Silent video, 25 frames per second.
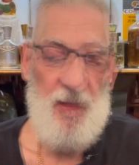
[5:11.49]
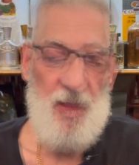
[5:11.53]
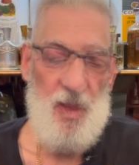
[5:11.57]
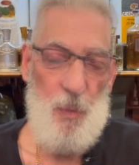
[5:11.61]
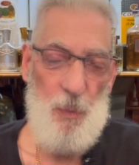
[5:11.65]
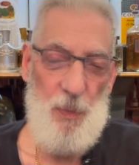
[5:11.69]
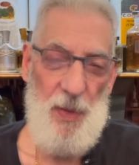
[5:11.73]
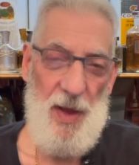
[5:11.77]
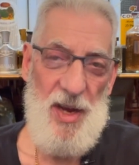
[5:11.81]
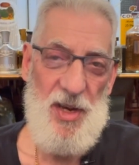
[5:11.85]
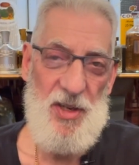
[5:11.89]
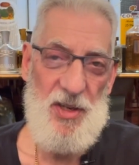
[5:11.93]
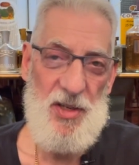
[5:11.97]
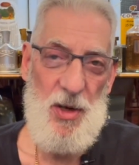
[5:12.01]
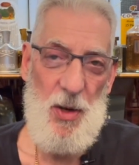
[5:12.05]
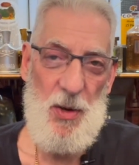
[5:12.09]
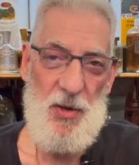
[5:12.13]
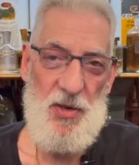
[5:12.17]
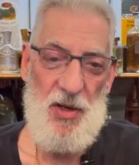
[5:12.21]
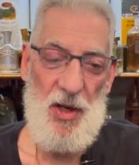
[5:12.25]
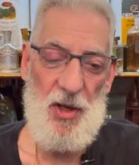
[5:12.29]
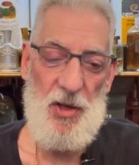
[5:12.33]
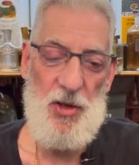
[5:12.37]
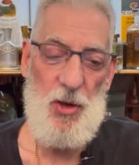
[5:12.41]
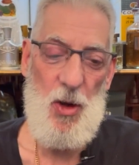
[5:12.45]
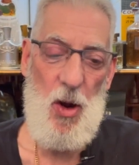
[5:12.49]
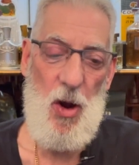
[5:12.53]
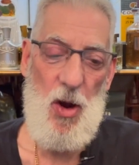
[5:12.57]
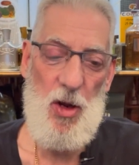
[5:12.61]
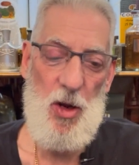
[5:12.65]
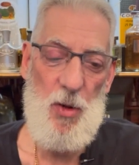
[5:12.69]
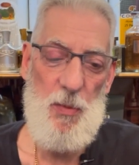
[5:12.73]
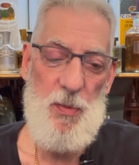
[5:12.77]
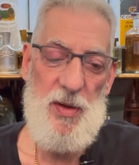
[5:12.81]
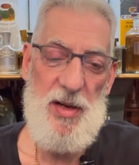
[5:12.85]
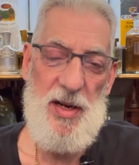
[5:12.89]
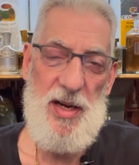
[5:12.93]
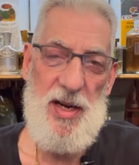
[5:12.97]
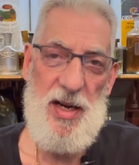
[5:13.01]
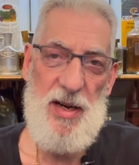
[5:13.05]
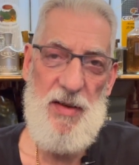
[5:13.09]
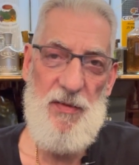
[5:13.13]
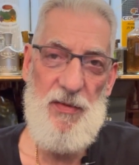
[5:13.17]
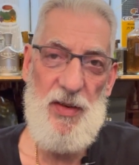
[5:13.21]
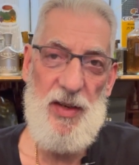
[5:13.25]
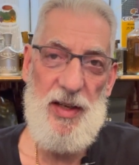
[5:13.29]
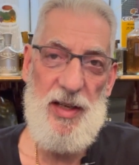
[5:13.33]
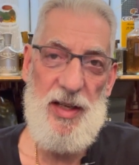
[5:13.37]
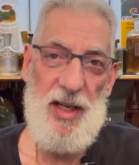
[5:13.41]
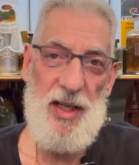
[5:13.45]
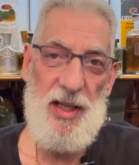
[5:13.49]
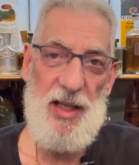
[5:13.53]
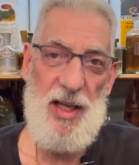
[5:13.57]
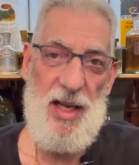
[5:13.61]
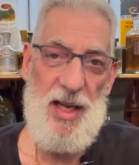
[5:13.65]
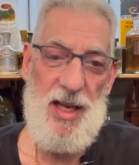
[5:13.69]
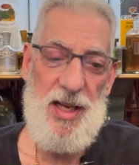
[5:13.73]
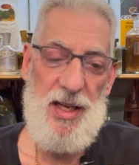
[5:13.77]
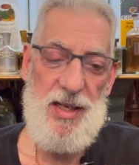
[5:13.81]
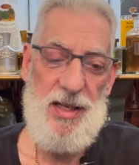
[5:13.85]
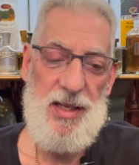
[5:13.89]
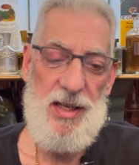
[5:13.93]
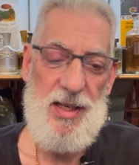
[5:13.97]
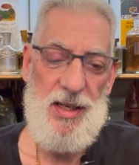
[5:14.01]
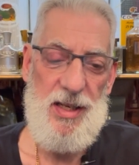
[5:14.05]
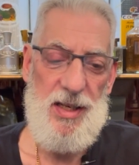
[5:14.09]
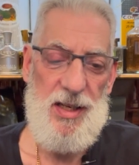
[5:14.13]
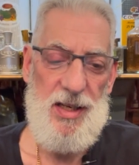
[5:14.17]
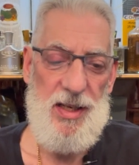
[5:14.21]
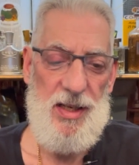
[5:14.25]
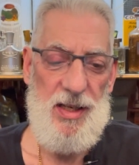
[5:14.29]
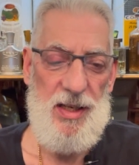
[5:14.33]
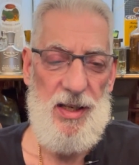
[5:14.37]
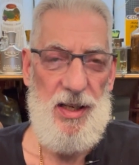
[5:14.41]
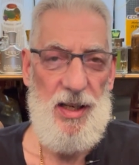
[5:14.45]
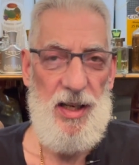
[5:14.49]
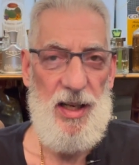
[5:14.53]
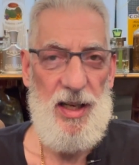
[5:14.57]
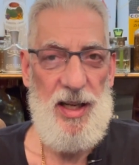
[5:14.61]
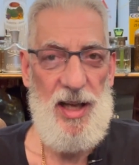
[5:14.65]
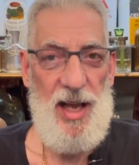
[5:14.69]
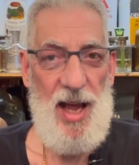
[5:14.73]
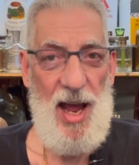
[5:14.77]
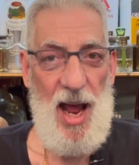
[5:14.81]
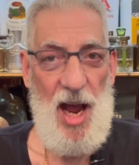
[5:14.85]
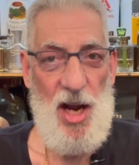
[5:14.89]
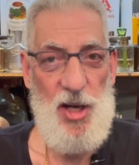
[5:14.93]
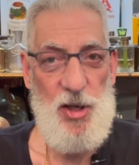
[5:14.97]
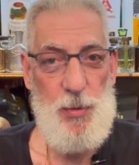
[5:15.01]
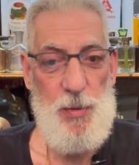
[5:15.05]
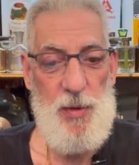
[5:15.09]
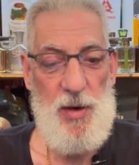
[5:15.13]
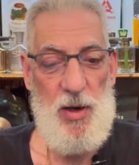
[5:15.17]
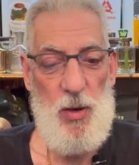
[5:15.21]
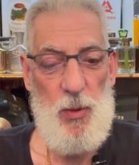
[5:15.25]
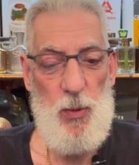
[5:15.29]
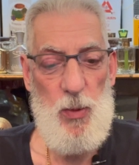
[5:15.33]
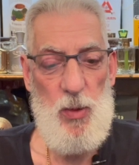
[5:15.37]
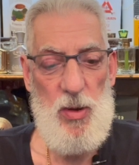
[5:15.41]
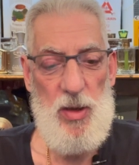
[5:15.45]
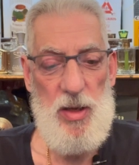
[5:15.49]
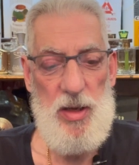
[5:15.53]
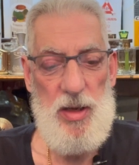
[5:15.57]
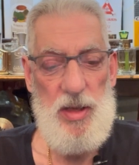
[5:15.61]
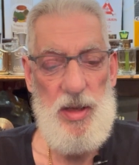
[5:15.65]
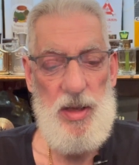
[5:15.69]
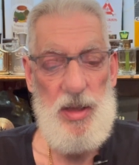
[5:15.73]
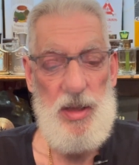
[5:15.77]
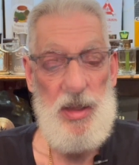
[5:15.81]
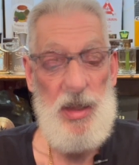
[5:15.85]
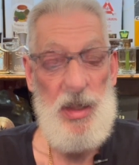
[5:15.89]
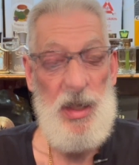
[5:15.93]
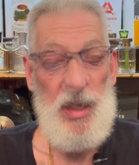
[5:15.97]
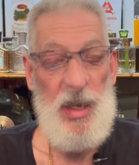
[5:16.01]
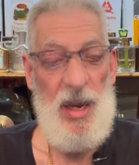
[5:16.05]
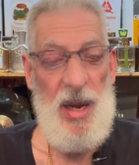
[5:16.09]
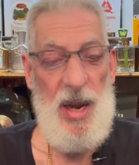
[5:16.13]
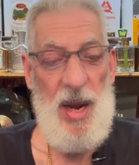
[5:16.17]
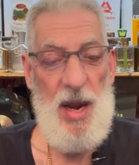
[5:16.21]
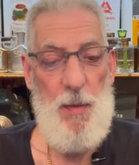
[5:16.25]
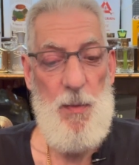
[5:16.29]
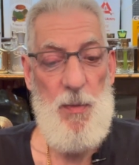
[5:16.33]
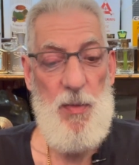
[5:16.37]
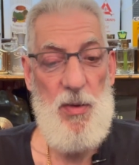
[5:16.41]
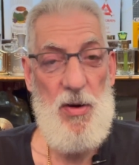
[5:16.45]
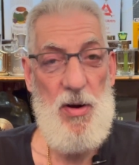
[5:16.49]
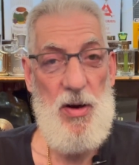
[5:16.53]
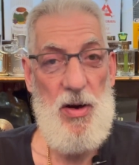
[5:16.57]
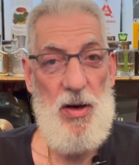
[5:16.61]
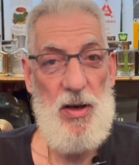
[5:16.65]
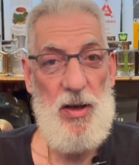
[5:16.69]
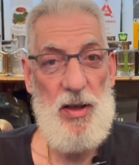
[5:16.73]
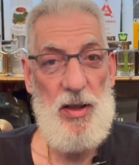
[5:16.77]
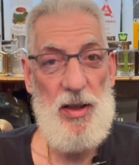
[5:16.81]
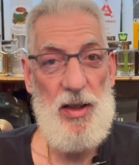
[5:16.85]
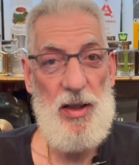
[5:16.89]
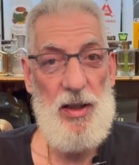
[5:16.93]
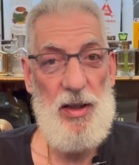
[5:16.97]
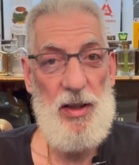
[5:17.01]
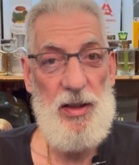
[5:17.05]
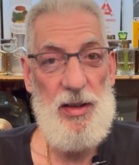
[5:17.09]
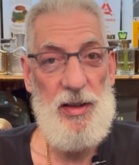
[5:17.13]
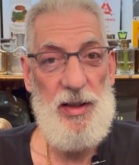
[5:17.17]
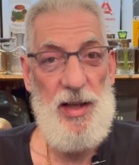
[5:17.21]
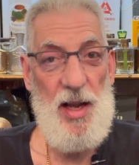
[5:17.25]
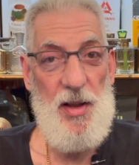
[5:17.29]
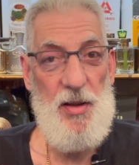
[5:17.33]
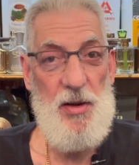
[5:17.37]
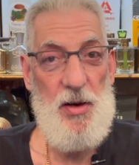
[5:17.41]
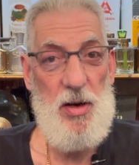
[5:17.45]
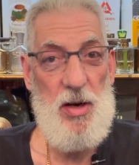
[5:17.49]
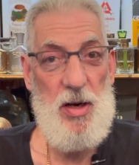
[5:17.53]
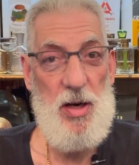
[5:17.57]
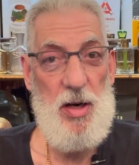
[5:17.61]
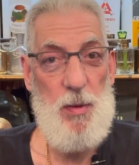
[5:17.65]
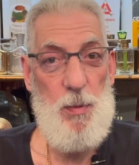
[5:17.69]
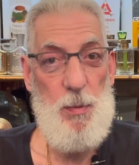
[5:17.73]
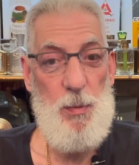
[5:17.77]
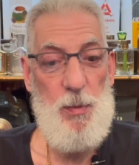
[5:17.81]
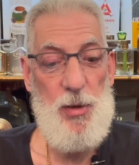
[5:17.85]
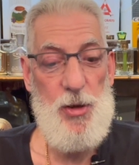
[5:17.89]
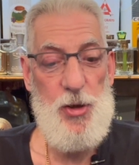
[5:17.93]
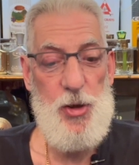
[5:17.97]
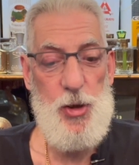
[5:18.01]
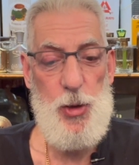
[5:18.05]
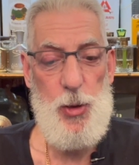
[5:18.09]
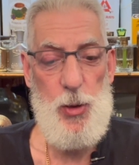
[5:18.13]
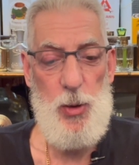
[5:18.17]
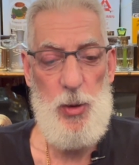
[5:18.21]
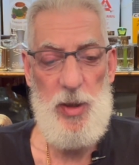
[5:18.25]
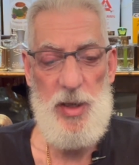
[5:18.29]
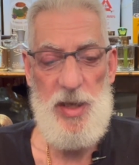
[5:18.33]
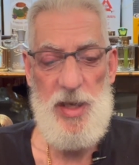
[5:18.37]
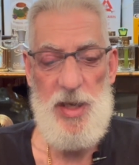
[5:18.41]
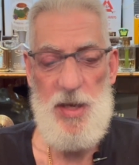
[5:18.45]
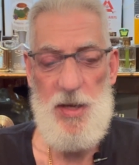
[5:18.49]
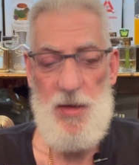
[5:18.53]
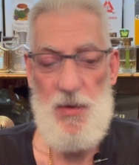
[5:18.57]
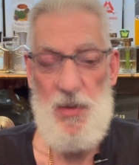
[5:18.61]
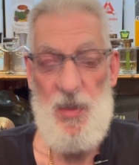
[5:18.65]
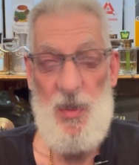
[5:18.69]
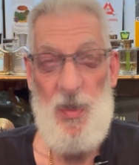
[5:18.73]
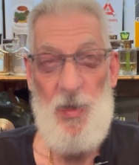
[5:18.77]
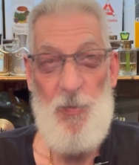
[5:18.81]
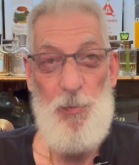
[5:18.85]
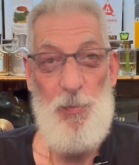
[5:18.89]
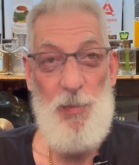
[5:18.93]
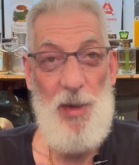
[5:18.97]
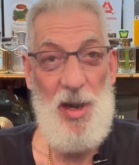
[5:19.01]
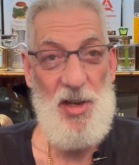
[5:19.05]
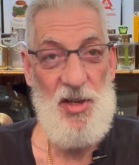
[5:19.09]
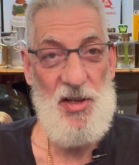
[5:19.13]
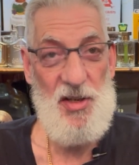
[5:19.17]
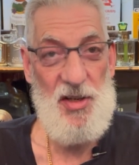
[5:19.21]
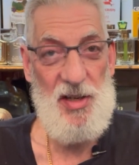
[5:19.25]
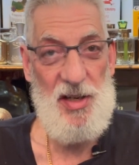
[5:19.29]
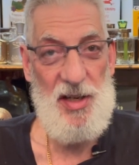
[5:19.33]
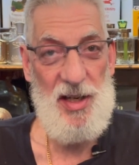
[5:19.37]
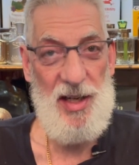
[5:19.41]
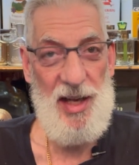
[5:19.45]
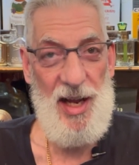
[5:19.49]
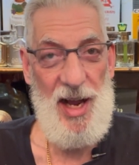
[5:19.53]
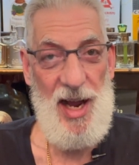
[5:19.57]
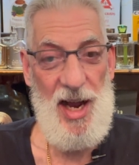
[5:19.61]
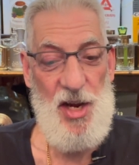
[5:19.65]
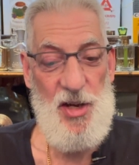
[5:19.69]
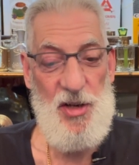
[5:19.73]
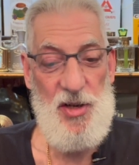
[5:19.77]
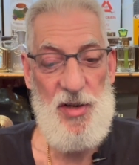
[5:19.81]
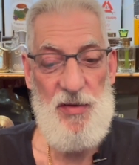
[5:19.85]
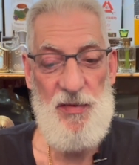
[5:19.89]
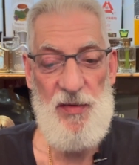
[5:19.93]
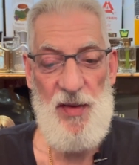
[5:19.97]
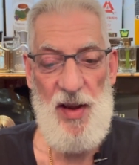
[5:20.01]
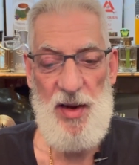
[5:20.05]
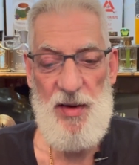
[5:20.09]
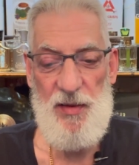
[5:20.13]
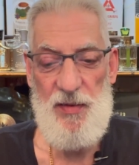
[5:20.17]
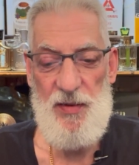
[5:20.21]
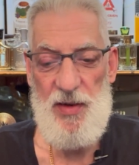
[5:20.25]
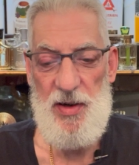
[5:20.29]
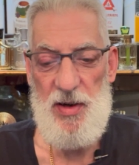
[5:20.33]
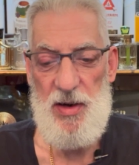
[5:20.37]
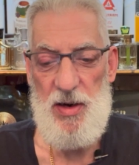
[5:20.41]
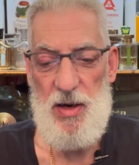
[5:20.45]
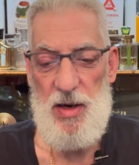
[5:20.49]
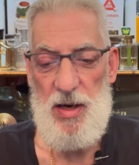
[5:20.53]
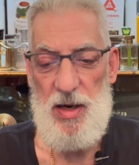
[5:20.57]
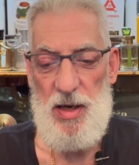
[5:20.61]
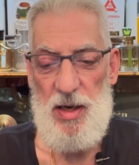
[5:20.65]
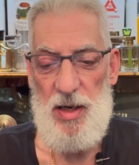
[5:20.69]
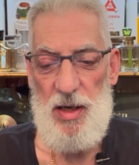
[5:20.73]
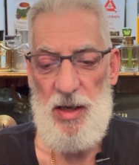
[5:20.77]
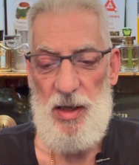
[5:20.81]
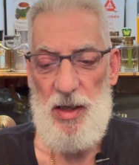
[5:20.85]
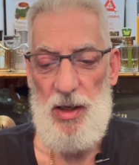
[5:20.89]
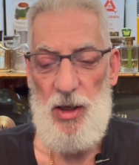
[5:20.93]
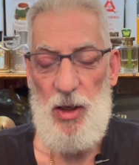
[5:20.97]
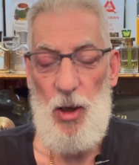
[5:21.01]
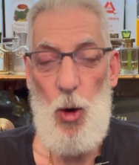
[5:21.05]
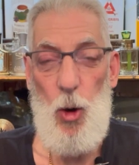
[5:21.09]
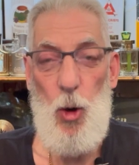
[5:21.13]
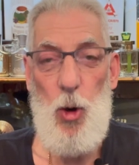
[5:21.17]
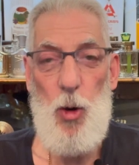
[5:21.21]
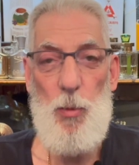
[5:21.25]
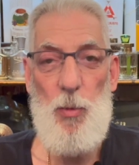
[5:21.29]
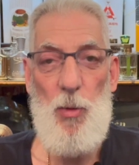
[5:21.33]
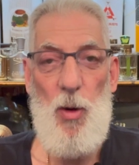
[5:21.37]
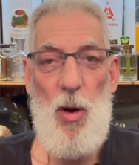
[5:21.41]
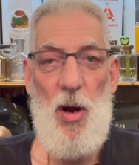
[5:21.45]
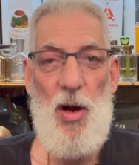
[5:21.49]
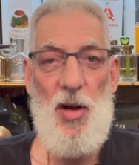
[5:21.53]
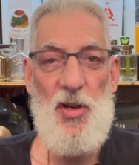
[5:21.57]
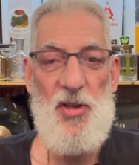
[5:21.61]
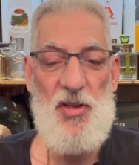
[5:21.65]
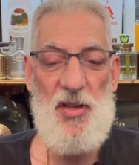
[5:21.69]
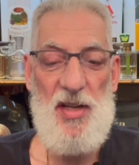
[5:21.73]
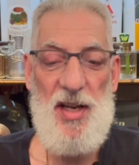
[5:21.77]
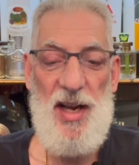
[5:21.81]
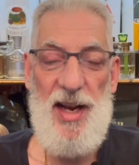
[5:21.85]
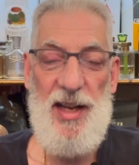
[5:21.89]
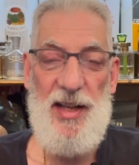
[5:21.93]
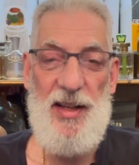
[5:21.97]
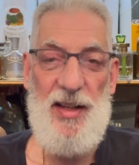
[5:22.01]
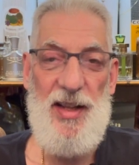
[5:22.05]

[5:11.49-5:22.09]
The base notes are tonka bean, vanilla, cashmere wood, amber, leather, patchouli, musk, Haitian vetiver, oak moss, and